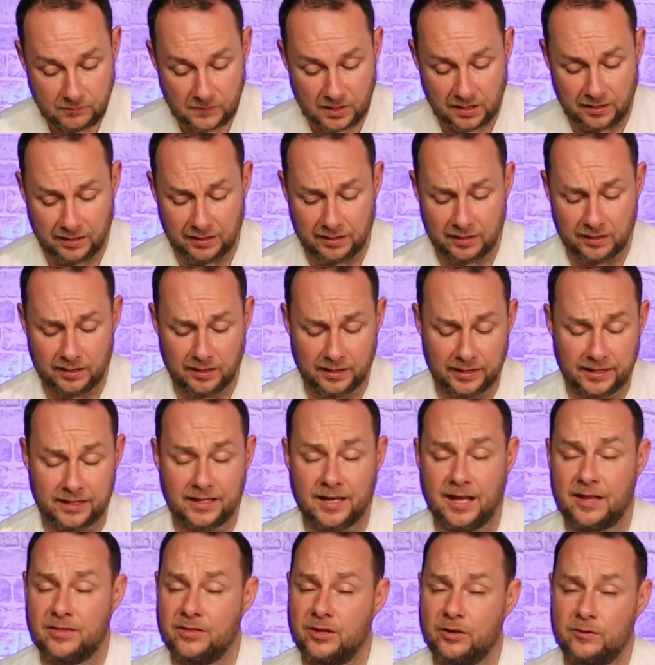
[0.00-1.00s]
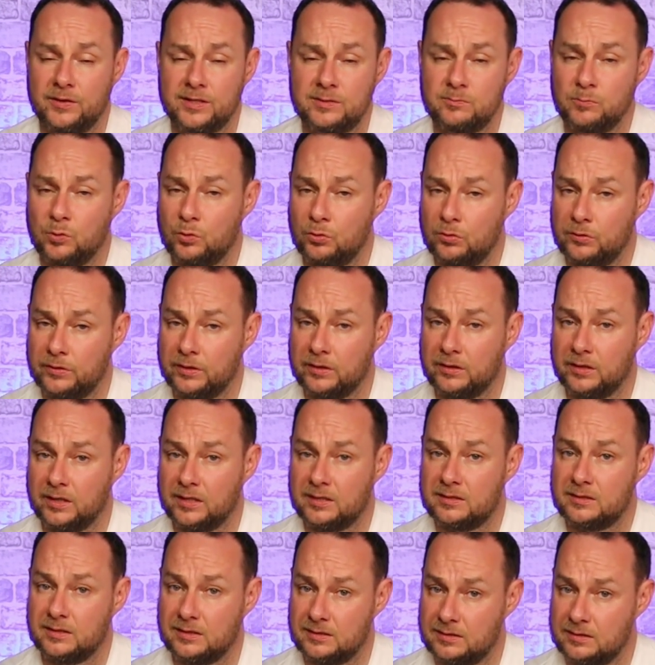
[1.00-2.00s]
And again, there is more than
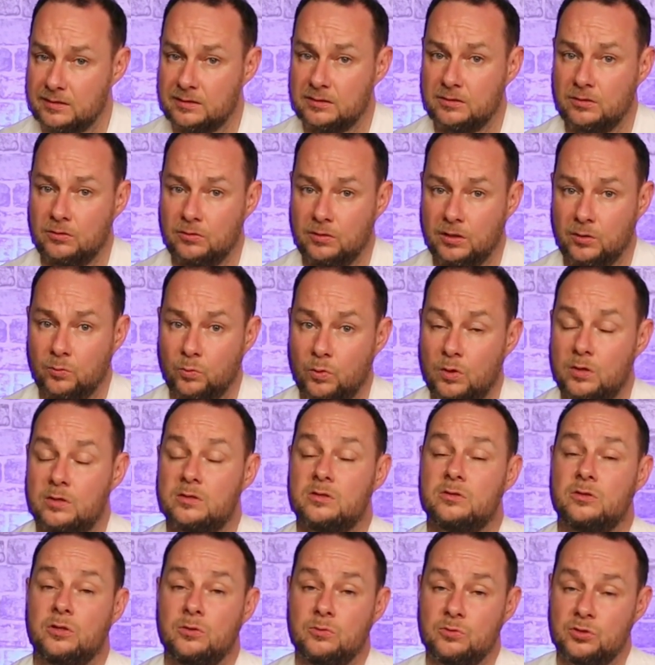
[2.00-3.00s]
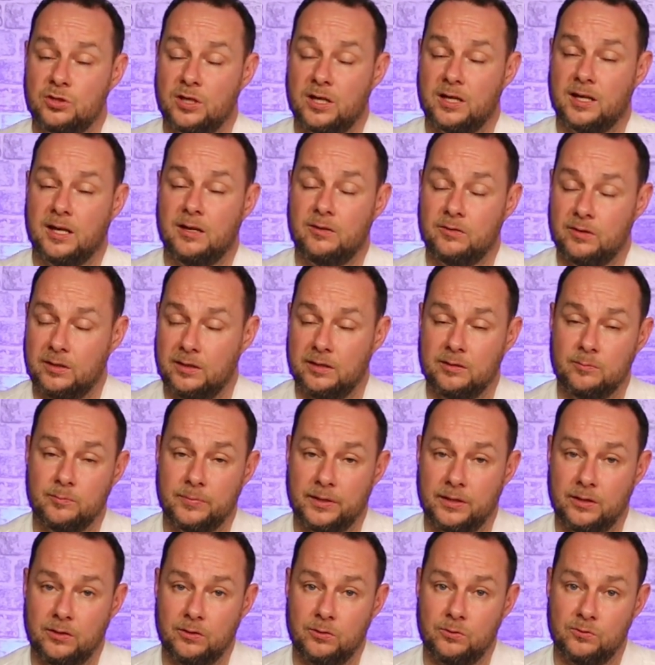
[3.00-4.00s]
this. This isn't all it was. Do check out the link
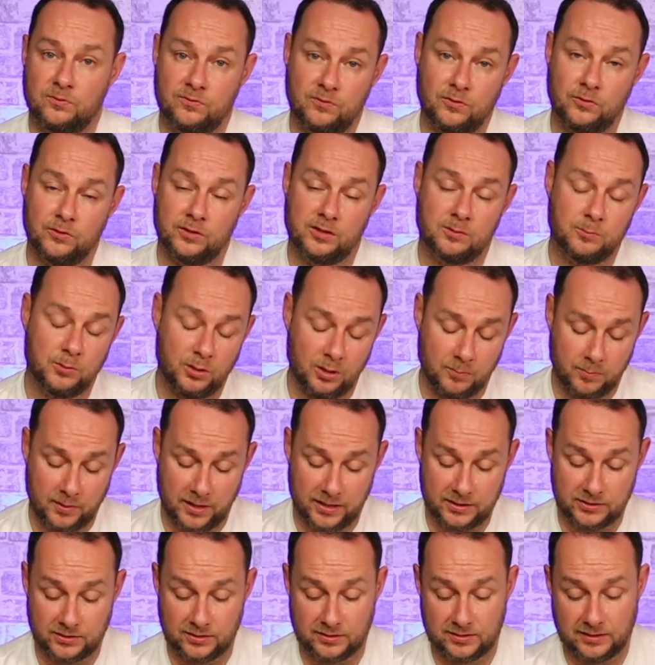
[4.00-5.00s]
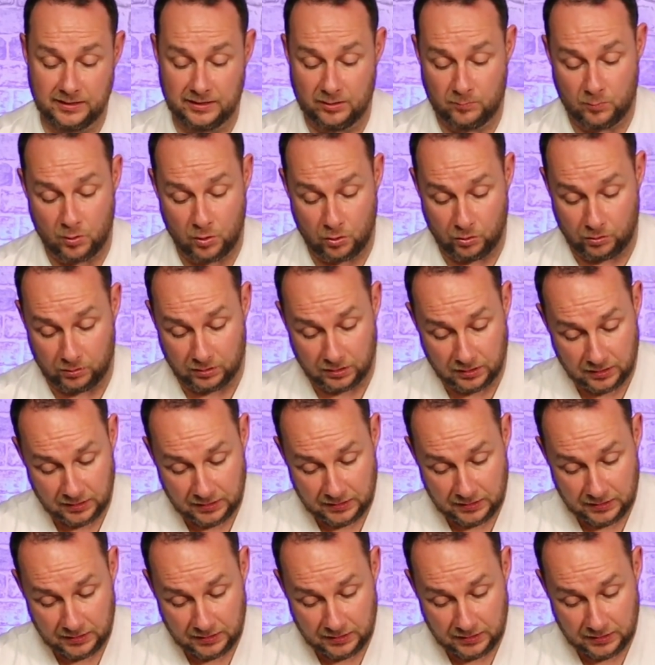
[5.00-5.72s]
below for the community page to see them all.